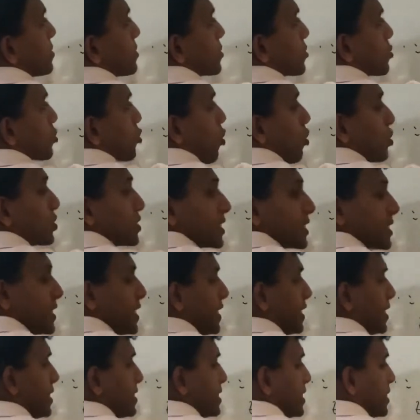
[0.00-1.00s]
Cos
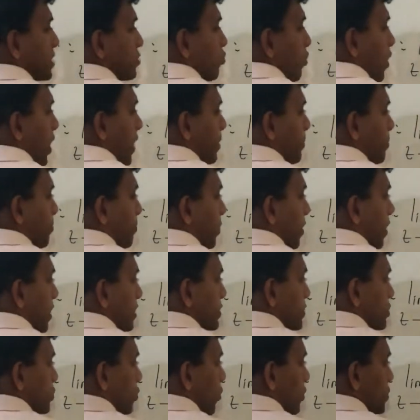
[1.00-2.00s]
t, is it 1
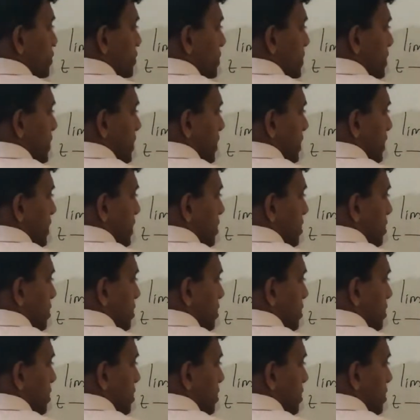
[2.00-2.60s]
plus cos t?